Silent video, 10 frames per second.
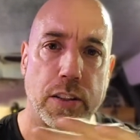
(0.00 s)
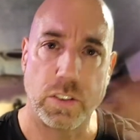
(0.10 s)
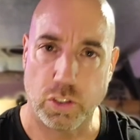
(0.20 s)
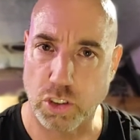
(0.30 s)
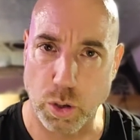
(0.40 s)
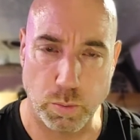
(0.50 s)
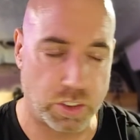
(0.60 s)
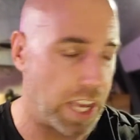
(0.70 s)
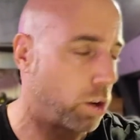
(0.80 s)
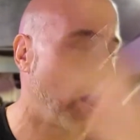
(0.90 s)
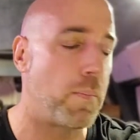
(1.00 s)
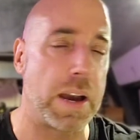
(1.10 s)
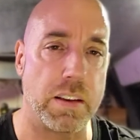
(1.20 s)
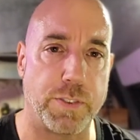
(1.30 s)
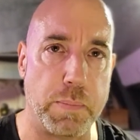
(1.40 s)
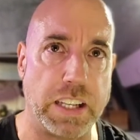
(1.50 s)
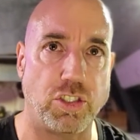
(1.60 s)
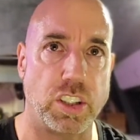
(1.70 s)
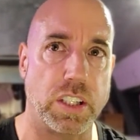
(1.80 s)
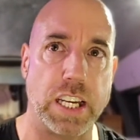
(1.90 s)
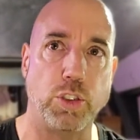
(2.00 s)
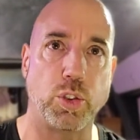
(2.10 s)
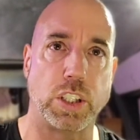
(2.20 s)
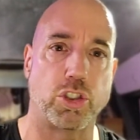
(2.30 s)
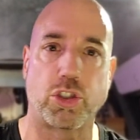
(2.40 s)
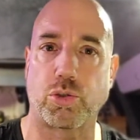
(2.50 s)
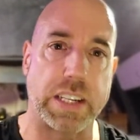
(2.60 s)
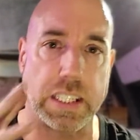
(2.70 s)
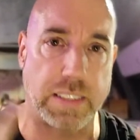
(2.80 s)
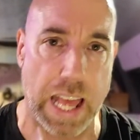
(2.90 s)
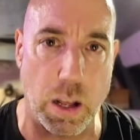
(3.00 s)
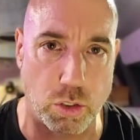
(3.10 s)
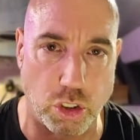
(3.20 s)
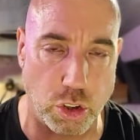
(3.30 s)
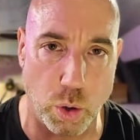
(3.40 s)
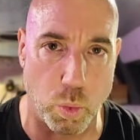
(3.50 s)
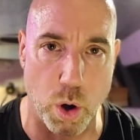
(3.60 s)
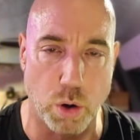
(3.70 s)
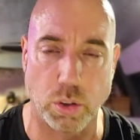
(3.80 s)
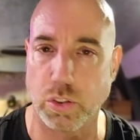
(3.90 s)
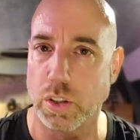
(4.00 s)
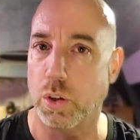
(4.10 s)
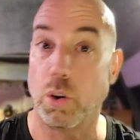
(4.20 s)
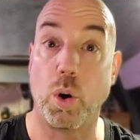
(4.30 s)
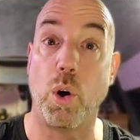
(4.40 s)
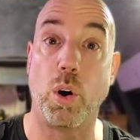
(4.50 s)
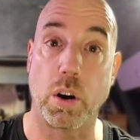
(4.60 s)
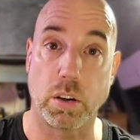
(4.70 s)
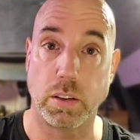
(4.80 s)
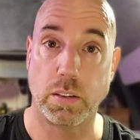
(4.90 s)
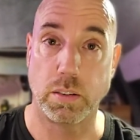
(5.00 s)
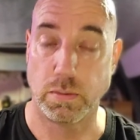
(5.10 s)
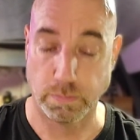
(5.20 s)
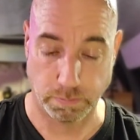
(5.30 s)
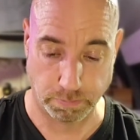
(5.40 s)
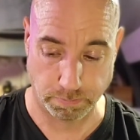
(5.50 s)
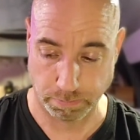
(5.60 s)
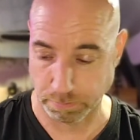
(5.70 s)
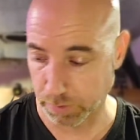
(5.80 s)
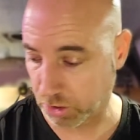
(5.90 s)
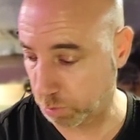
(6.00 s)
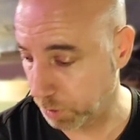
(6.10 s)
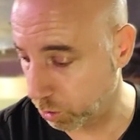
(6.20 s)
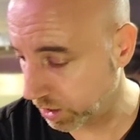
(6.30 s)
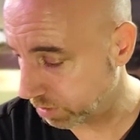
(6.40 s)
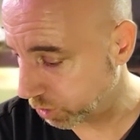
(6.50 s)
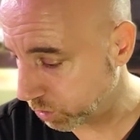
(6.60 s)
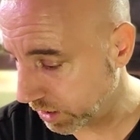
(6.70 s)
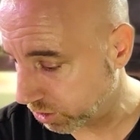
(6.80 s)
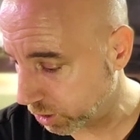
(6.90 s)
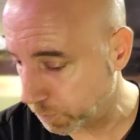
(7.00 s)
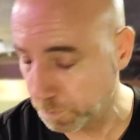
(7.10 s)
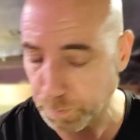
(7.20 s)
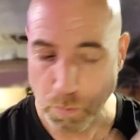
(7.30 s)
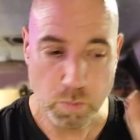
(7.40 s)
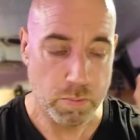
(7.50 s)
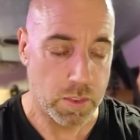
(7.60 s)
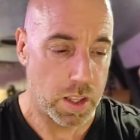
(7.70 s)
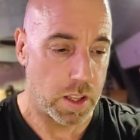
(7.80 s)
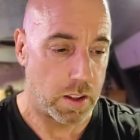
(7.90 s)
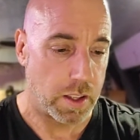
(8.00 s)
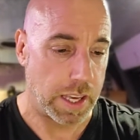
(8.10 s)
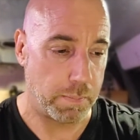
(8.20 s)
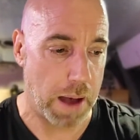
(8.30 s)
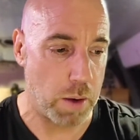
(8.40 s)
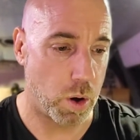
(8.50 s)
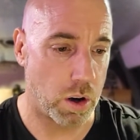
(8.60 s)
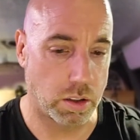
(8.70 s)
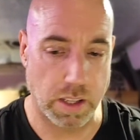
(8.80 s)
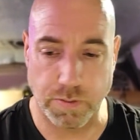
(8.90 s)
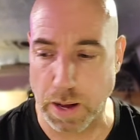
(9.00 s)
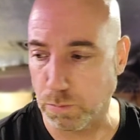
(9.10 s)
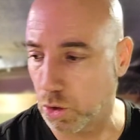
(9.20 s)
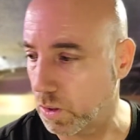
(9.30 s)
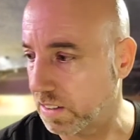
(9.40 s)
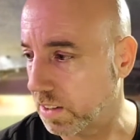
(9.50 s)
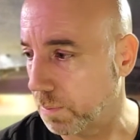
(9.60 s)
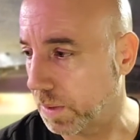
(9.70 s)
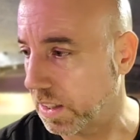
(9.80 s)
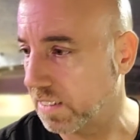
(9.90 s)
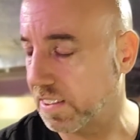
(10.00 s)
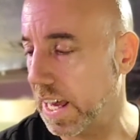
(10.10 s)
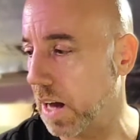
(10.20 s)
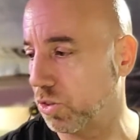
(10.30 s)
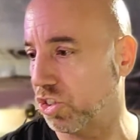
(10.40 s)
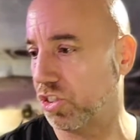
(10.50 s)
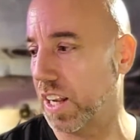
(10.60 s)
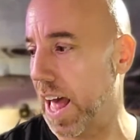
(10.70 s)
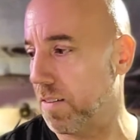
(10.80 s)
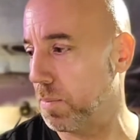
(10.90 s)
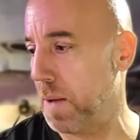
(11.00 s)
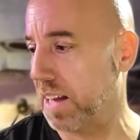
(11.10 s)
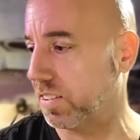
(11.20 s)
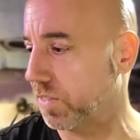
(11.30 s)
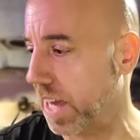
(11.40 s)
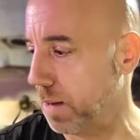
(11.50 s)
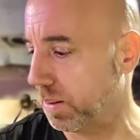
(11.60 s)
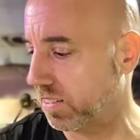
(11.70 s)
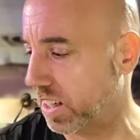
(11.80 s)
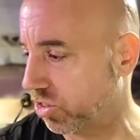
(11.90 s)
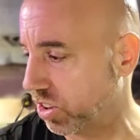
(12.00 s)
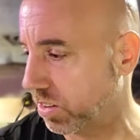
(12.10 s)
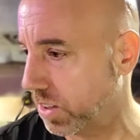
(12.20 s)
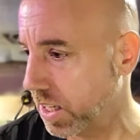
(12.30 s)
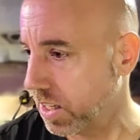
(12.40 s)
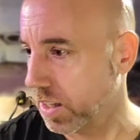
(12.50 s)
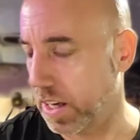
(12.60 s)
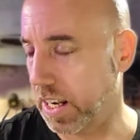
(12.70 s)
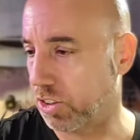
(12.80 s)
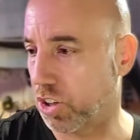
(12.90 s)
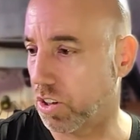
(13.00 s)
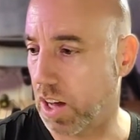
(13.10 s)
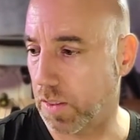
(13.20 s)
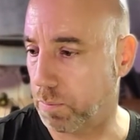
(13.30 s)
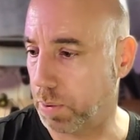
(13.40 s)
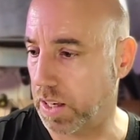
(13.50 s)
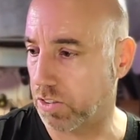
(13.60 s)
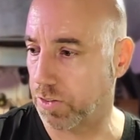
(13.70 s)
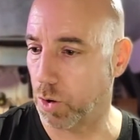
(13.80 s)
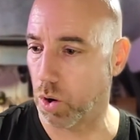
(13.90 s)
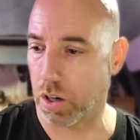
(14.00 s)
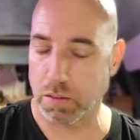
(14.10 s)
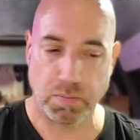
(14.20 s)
So take all my information and you can shrink it down to your world or explode it if you need to. In my world, if I'm doing something, let's say I was just going to have a massive gaming session and I turn on the PS4,